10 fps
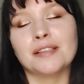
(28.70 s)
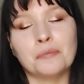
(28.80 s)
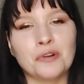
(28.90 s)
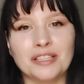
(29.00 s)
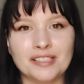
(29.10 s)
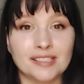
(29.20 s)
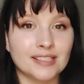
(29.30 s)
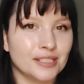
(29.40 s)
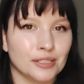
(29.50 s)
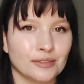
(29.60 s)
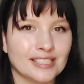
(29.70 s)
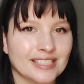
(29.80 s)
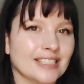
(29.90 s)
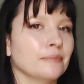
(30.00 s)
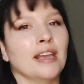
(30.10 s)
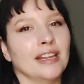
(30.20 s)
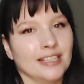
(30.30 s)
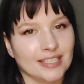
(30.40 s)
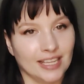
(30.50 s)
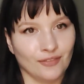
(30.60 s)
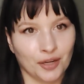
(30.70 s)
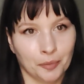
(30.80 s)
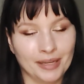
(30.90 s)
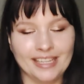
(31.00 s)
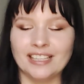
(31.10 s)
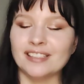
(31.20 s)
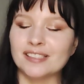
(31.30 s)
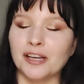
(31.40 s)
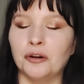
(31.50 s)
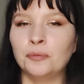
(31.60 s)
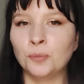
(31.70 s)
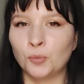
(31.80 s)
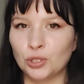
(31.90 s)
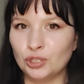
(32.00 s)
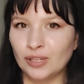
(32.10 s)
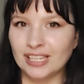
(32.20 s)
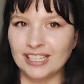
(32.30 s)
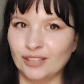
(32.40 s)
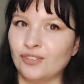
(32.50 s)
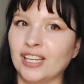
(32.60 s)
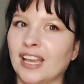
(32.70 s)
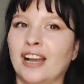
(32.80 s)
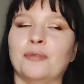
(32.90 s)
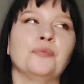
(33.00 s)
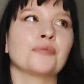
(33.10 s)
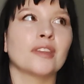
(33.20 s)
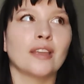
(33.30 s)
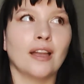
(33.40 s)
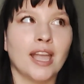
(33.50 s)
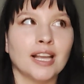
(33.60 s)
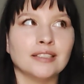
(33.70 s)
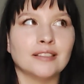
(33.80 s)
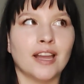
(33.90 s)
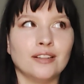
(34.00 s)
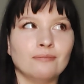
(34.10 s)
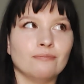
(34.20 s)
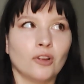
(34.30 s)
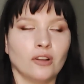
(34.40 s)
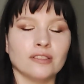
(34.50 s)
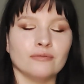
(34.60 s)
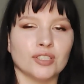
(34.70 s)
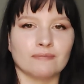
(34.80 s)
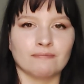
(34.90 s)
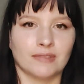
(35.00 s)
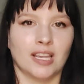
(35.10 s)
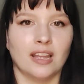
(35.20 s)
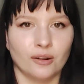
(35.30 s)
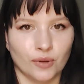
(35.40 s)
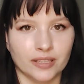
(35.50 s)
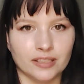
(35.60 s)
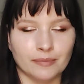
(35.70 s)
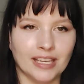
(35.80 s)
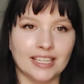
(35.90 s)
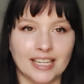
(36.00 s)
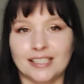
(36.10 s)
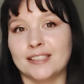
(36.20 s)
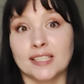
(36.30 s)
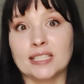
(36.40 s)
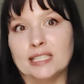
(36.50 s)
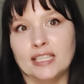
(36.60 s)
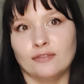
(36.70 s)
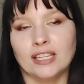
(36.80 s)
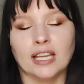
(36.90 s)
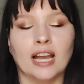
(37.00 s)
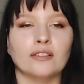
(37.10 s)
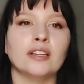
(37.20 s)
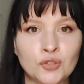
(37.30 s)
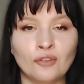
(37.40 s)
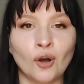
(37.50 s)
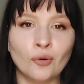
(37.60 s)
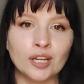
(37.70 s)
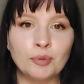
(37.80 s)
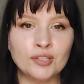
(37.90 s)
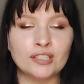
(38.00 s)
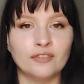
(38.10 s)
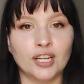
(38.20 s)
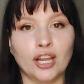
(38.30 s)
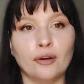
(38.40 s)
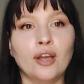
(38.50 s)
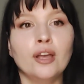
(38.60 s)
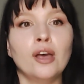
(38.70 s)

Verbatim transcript: somewhat seduce this man into giving her money. So we're doing an evening gown. And I also just kind of wanted to make an 1860s evening gown. So I've already posted a video